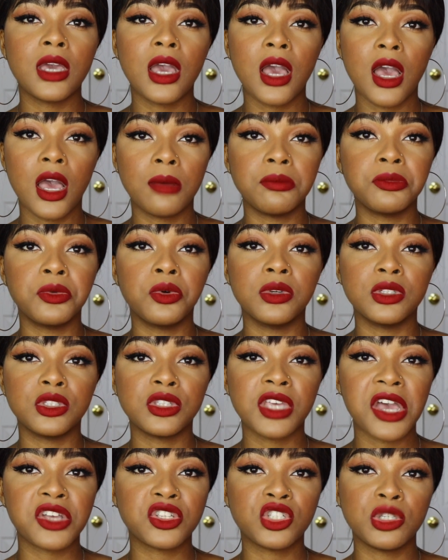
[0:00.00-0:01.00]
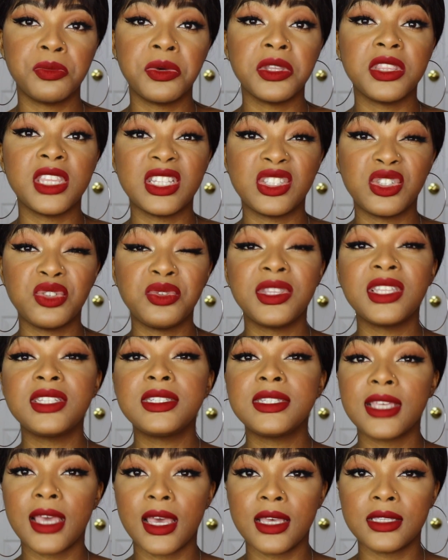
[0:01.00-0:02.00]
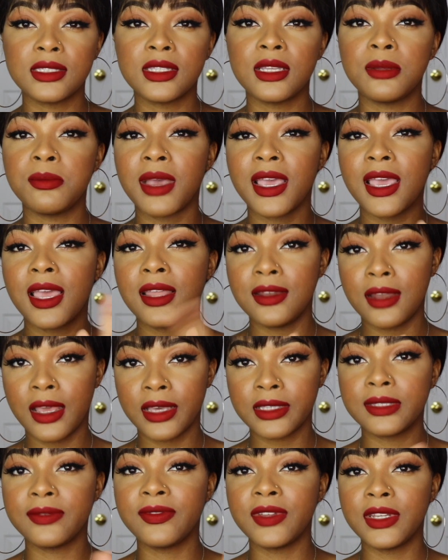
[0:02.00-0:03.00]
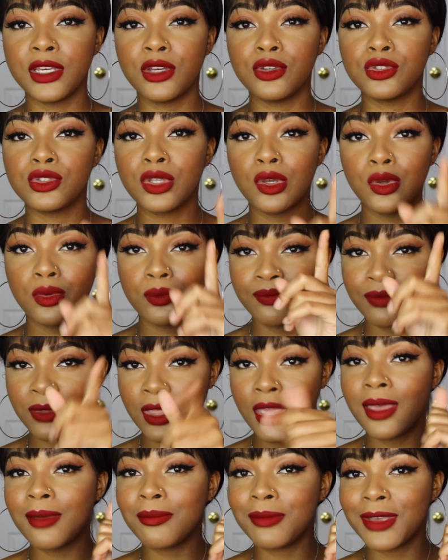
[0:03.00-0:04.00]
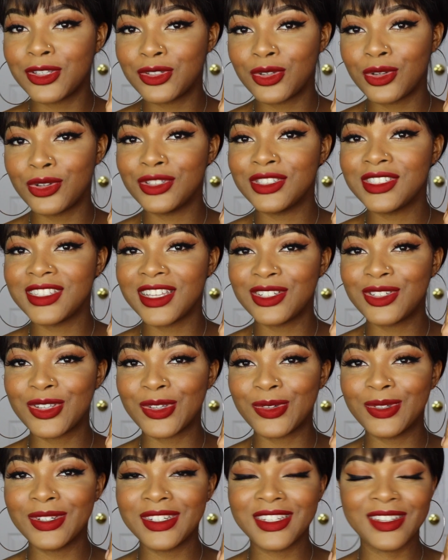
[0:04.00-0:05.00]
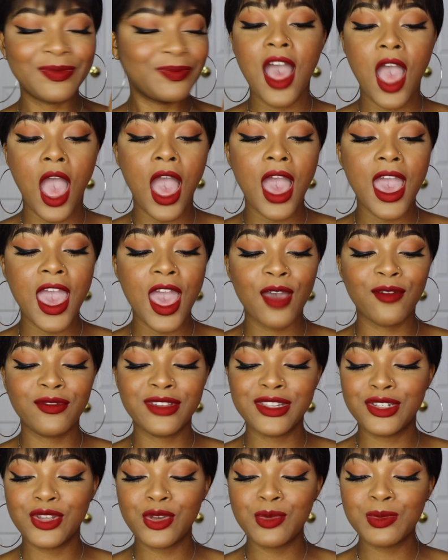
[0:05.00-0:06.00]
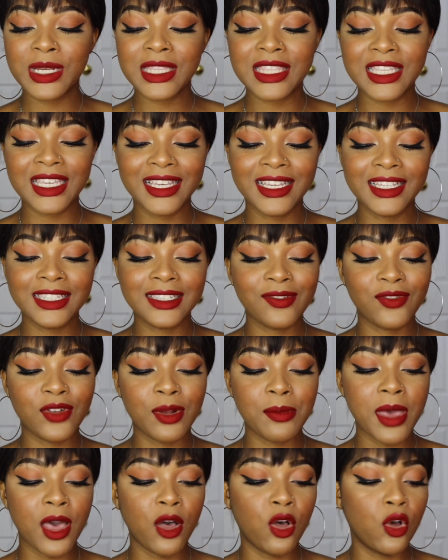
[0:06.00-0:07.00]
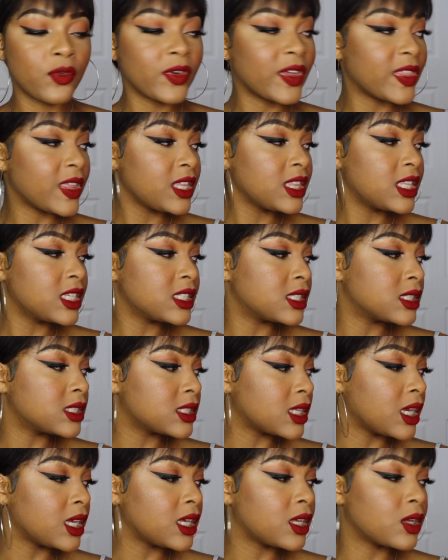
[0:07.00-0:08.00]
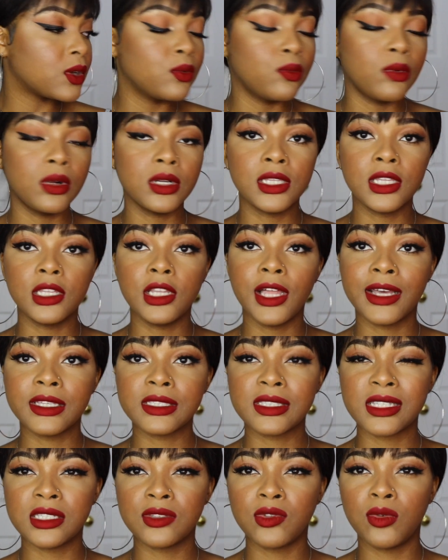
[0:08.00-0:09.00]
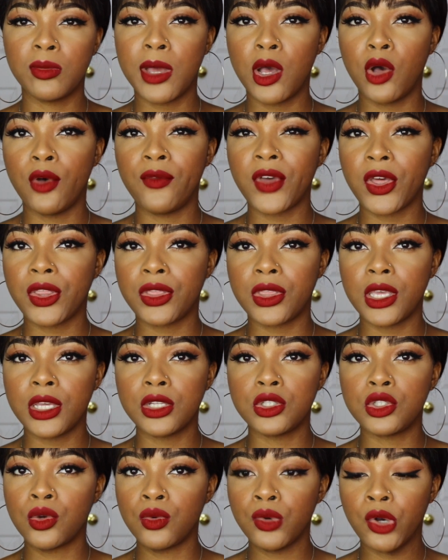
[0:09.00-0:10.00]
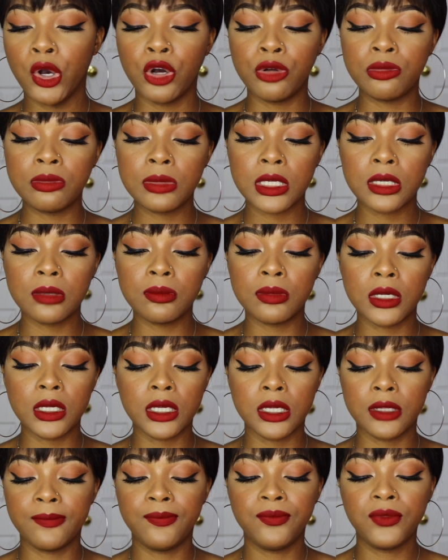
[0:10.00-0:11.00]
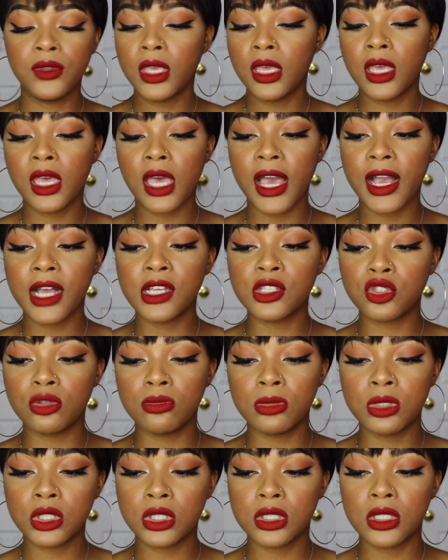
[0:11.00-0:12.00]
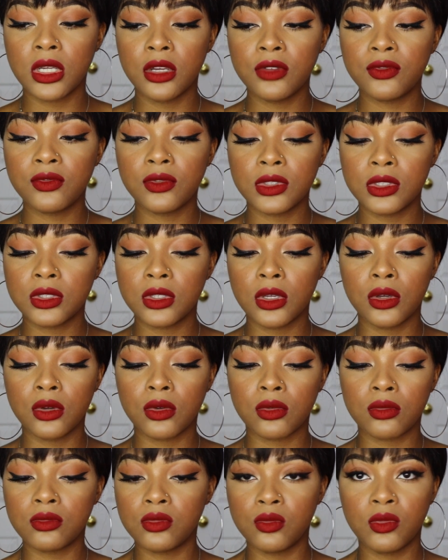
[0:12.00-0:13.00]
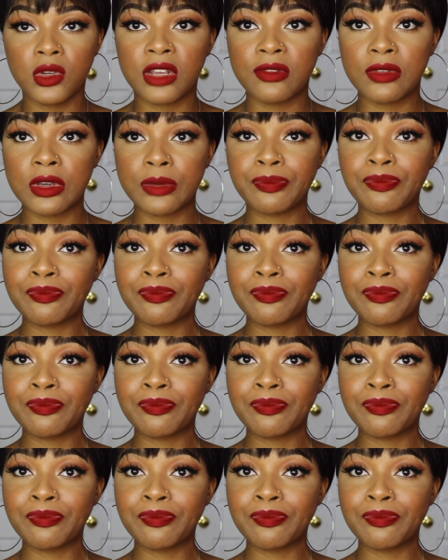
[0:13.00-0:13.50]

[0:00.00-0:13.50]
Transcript: I'm going to actually put that to the test in my next video, so make sure you stay tuned. I have 2 more things from e.l.f. I think this is like one of the last things from e.l.f. I think, don't quote me, but I got so much stuff, so whatever.